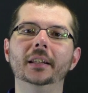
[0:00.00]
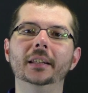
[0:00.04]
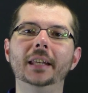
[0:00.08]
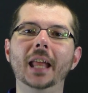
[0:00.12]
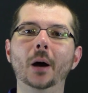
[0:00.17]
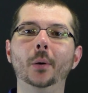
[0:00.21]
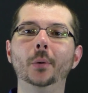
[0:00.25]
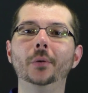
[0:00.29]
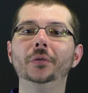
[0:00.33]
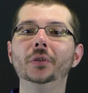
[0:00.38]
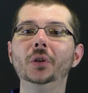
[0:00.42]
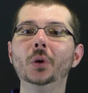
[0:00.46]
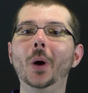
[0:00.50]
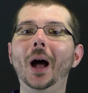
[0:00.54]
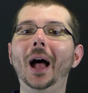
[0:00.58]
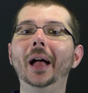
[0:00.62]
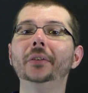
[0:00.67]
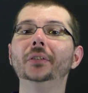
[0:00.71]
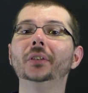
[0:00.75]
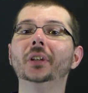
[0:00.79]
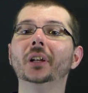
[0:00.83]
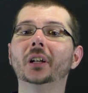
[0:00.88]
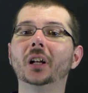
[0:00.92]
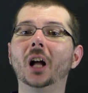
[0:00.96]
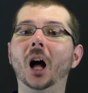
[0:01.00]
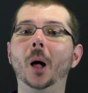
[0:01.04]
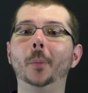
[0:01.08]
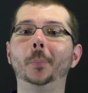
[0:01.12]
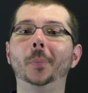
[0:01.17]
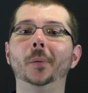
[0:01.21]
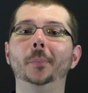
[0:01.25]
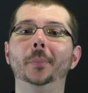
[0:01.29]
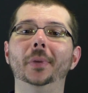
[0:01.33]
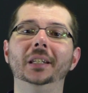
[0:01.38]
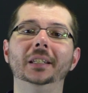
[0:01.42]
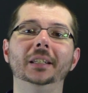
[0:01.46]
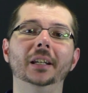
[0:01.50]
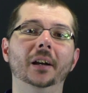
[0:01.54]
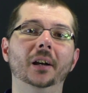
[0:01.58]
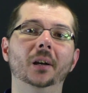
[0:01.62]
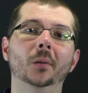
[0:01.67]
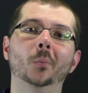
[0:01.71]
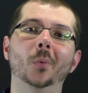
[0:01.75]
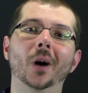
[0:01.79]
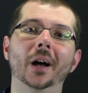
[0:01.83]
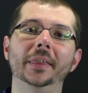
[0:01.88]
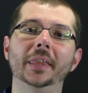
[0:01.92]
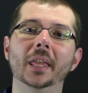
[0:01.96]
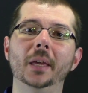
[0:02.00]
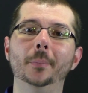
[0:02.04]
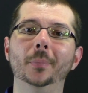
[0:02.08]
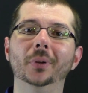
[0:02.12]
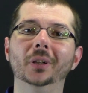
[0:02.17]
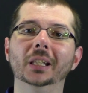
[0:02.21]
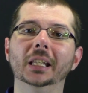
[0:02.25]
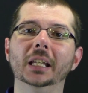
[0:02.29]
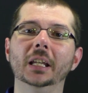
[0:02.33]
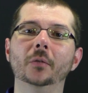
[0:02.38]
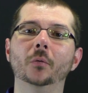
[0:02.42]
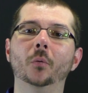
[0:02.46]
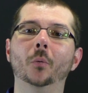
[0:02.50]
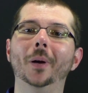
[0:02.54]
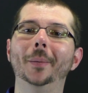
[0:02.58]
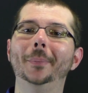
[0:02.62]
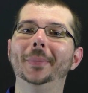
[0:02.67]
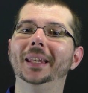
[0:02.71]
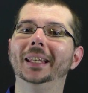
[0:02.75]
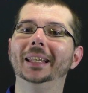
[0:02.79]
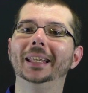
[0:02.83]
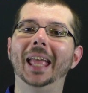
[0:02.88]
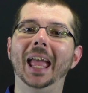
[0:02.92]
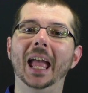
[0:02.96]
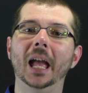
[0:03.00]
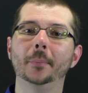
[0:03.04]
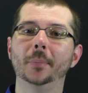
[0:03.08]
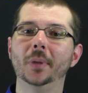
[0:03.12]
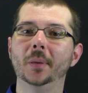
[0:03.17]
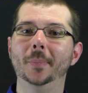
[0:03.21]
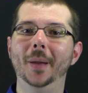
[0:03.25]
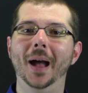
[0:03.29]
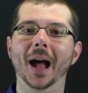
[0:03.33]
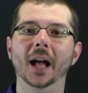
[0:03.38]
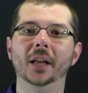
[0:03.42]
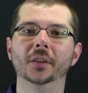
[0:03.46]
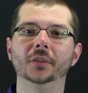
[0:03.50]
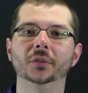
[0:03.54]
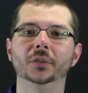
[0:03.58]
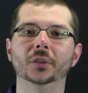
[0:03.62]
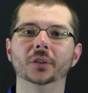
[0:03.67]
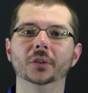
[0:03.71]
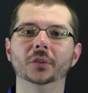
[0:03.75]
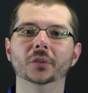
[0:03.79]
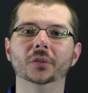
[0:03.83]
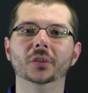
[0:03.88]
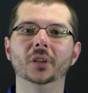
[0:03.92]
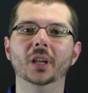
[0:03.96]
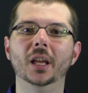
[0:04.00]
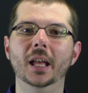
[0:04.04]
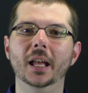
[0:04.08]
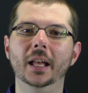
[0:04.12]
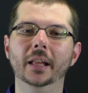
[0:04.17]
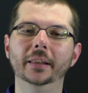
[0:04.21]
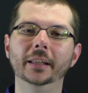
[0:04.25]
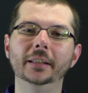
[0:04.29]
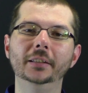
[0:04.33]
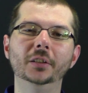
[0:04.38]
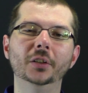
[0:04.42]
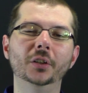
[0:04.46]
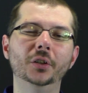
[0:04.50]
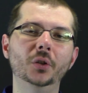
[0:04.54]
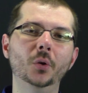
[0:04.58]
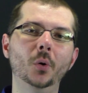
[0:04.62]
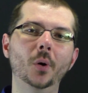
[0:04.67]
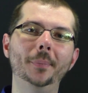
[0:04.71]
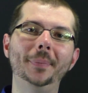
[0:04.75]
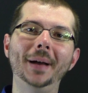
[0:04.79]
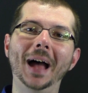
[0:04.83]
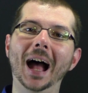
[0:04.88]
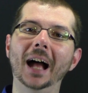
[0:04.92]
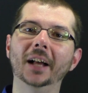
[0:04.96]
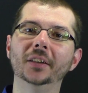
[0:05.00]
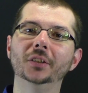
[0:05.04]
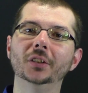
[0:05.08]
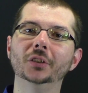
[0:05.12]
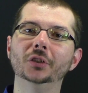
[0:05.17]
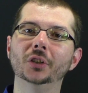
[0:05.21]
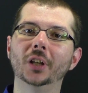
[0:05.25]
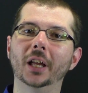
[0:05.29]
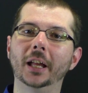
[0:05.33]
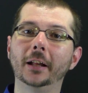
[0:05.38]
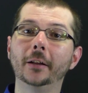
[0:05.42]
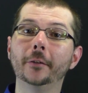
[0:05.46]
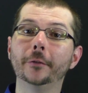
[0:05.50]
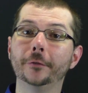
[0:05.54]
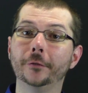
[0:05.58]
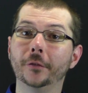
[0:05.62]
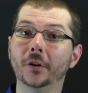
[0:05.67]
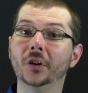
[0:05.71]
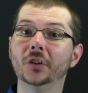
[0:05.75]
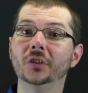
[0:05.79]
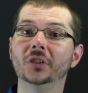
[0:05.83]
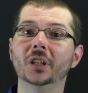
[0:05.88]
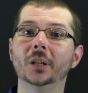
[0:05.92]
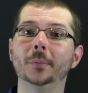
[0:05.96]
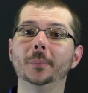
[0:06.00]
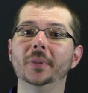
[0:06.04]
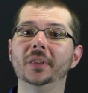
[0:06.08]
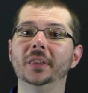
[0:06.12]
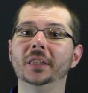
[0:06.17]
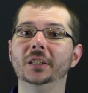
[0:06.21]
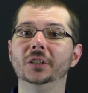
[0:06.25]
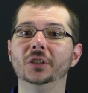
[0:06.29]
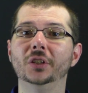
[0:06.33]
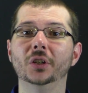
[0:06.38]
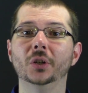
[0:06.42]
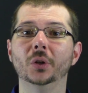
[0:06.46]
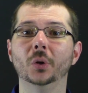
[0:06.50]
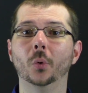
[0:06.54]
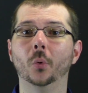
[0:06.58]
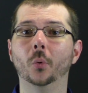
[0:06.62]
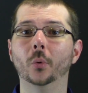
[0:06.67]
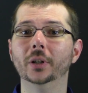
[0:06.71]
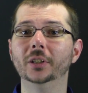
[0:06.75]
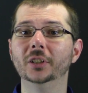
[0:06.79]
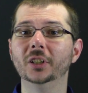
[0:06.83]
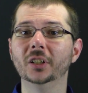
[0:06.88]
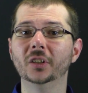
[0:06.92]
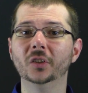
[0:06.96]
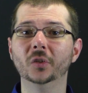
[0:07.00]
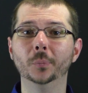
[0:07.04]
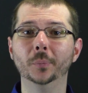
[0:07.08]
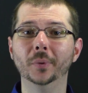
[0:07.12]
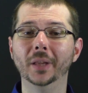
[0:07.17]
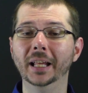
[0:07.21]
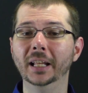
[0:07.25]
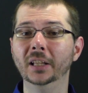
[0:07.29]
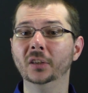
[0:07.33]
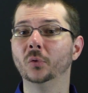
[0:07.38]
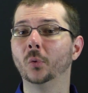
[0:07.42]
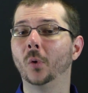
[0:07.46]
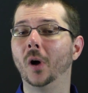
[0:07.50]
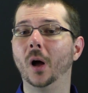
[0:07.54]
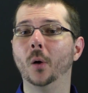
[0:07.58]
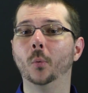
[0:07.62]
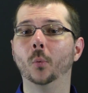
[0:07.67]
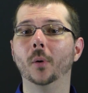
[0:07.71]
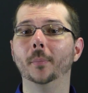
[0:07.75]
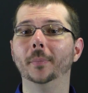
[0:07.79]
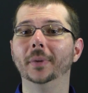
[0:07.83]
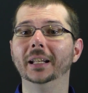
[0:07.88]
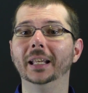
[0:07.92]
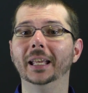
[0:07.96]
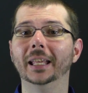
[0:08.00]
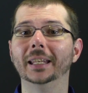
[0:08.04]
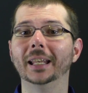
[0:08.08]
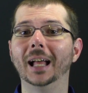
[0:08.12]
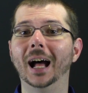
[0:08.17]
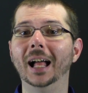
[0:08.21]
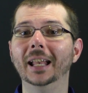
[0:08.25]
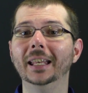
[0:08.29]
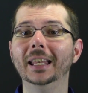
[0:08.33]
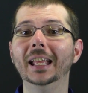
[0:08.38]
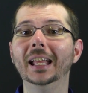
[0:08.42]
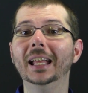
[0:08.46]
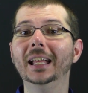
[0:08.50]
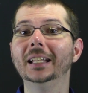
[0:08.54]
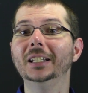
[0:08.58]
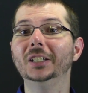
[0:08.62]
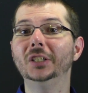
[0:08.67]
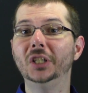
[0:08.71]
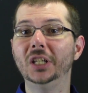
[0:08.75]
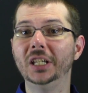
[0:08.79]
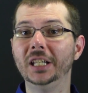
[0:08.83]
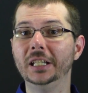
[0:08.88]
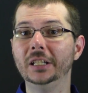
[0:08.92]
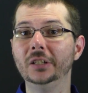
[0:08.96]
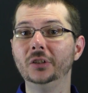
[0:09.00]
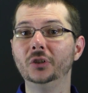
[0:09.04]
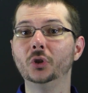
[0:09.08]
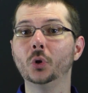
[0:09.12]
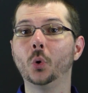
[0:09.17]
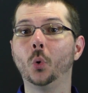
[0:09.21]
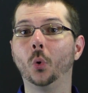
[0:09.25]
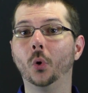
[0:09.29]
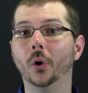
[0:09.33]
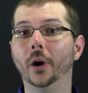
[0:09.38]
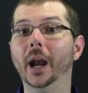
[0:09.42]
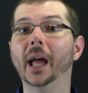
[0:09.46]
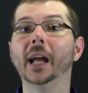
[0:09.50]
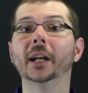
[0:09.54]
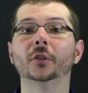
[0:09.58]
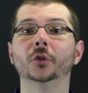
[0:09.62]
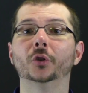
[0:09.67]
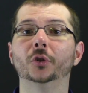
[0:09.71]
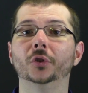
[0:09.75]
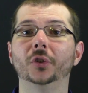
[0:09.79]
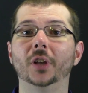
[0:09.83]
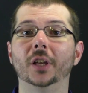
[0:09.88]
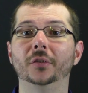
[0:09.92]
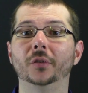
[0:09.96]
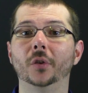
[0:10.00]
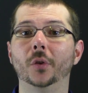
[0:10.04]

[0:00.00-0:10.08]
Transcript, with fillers: Now, if you ask a complementarian why they believe women can't be pastors, they turn to a passage like 1 Timothy 2, which explains why women cannot teach or exercise